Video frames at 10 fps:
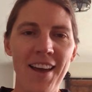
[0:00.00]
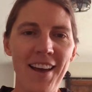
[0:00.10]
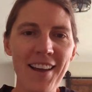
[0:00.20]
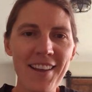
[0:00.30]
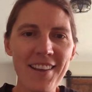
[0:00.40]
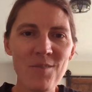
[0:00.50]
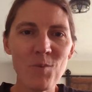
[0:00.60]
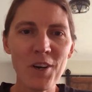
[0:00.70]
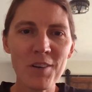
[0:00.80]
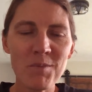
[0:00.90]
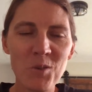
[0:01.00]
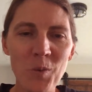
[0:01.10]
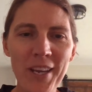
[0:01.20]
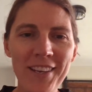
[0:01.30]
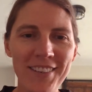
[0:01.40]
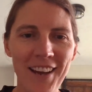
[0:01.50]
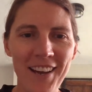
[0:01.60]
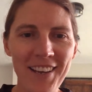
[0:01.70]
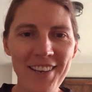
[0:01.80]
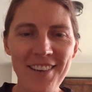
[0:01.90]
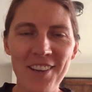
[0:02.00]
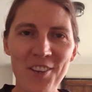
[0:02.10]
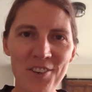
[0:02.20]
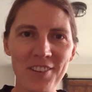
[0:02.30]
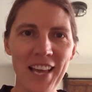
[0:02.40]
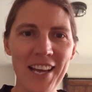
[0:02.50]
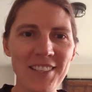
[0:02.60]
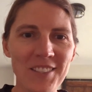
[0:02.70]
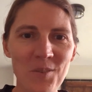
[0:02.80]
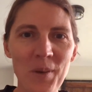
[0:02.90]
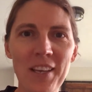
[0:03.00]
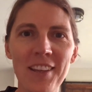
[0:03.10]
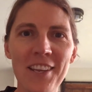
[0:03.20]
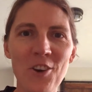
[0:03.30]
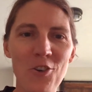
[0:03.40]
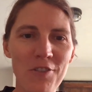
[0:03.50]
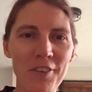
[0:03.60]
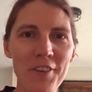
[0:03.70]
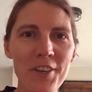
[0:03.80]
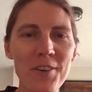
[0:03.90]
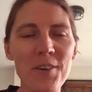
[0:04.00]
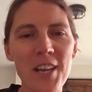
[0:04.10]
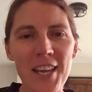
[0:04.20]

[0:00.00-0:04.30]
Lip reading: Hi, and welcome to week 9, your last weekly overview.